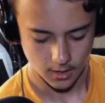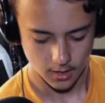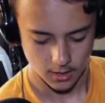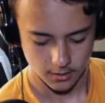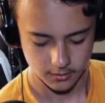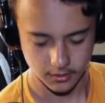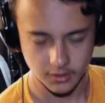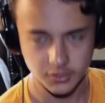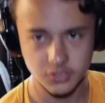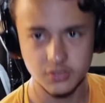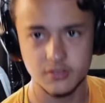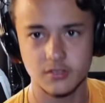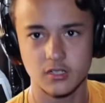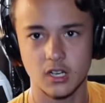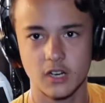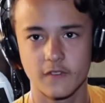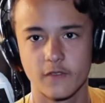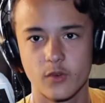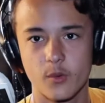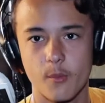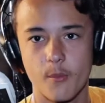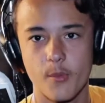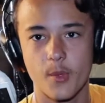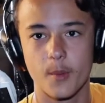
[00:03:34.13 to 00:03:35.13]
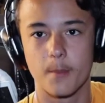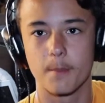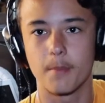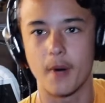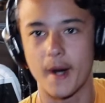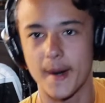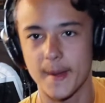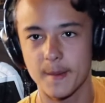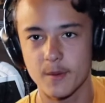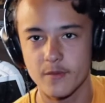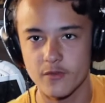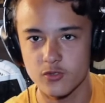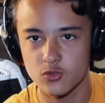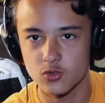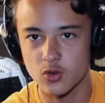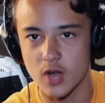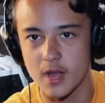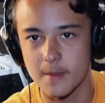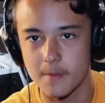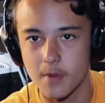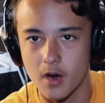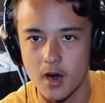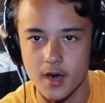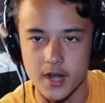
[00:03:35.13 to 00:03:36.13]
So let's just start from the bottom of the
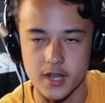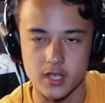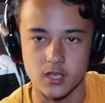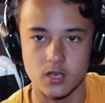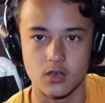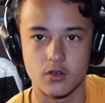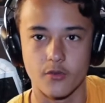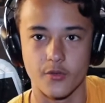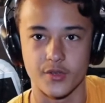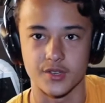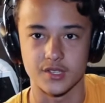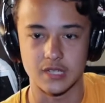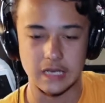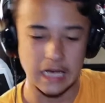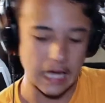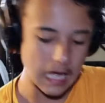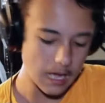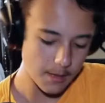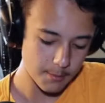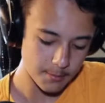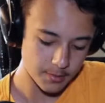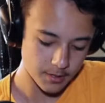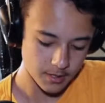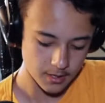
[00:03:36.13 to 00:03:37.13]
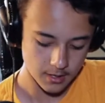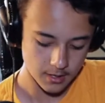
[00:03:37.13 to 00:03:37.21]
tripod and go to the top.